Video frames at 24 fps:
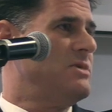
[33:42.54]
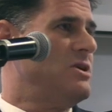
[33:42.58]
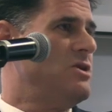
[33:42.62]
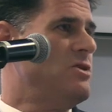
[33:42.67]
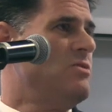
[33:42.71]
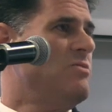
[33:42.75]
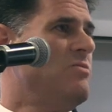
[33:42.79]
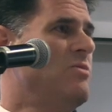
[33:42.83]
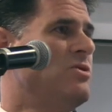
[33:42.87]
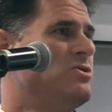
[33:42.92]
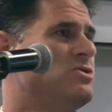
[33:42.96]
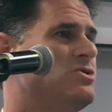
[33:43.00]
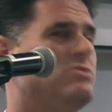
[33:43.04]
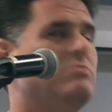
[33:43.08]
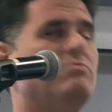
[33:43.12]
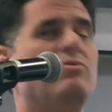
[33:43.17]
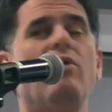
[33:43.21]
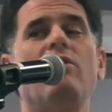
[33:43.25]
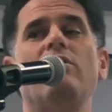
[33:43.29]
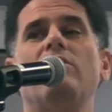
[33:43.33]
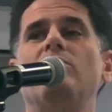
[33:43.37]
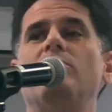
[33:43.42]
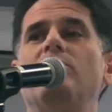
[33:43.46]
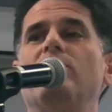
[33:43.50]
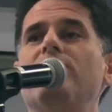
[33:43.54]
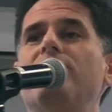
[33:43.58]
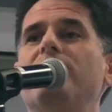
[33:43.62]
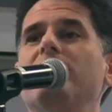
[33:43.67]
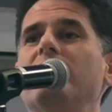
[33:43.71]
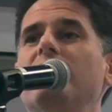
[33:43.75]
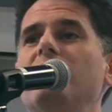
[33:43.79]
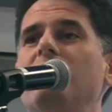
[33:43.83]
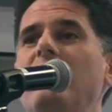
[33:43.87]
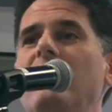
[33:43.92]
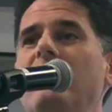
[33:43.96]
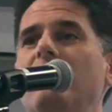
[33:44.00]
You know, the most remarkable
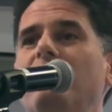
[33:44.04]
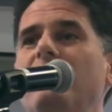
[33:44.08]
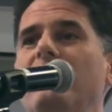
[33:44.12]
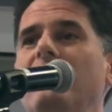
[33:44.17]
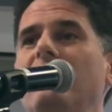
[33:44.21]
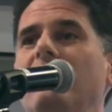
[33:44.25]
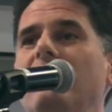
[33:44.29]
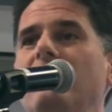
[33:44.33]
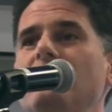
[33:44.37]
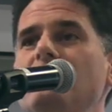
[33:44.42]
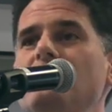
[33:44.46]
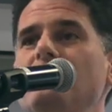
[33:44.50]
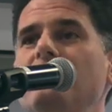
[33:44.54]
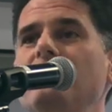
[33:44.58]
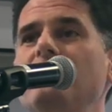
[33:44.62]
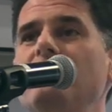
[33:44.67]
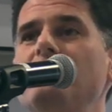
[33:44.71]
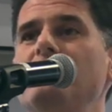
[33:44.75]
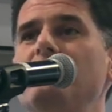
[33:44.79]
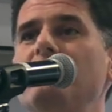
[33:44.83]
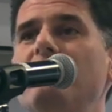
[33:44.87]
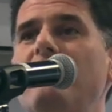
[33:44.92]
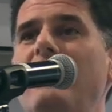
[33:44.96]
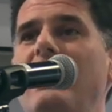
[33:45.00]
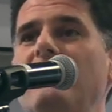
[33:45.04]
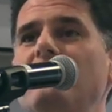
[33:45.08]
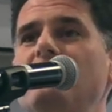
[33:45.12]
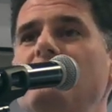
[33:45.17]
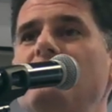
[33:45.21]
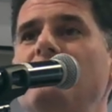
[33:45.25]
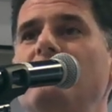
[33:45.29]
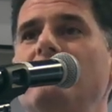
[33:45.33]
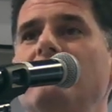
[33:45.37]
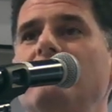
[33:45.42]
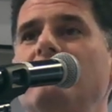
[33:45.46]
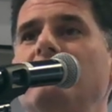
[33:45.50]
thing about being Israel's
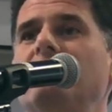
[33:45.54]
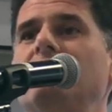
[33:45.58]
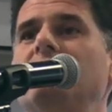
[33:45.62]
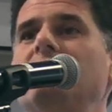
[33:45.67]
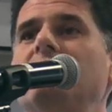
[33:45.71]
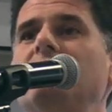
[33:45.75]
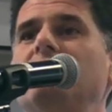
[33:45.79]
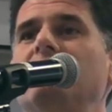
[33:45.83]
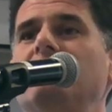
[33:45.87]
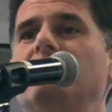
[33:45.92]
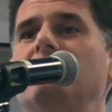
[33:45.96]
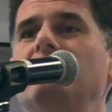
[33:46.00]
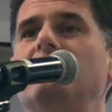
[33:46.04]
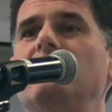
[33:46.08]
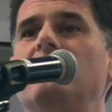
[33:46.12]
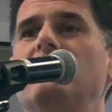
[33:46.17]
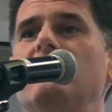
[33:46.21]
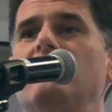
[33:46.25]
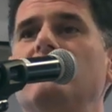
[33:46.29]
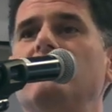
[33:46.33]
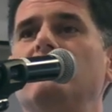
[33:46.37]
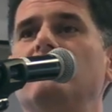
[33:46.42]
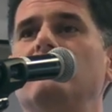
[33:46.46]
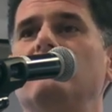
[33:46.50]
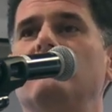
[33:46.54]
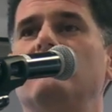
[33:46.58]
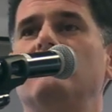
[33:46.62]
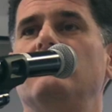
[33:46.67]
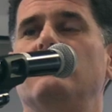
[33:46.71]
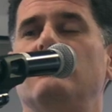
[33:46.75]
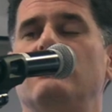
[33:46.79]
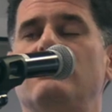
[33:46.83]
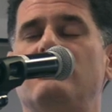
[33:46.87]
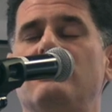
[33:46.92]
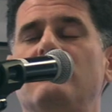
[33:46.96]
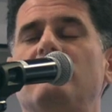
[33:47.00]
ambassador
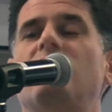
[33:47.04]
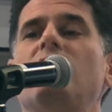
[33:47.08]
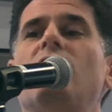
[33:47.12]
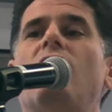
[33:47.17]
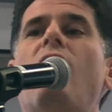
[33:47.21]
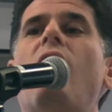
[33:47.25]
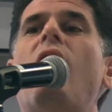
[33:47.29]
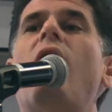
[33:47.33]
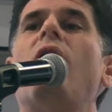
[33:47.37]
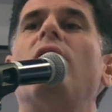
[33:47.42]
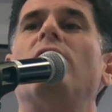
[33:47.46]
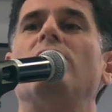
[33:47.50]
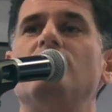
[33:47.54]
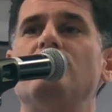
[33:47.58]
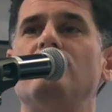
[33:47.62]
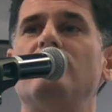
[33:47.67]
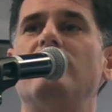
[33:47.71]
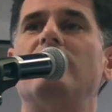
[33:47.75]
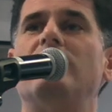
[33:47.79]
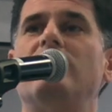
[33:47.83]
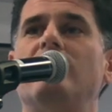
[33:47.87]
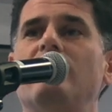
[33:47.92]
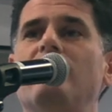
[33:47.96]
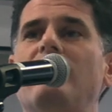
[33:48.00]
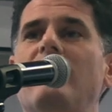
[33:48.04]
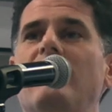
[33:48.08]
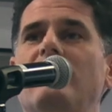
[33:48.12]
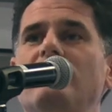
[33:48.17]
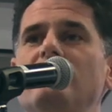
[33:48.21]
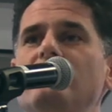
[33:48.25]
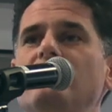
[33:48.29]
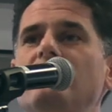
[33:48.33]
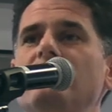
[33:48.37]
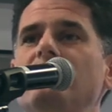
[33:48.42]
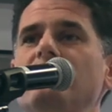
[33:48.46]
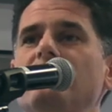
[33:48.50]
is that there are Israeli
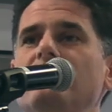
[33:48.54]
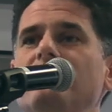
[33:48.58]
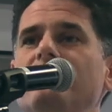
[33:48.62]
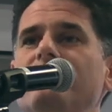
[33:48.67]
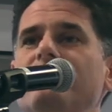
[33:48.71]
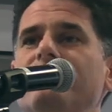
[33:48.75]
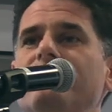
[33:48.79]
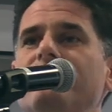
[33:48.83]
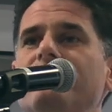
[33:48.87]
ambassadors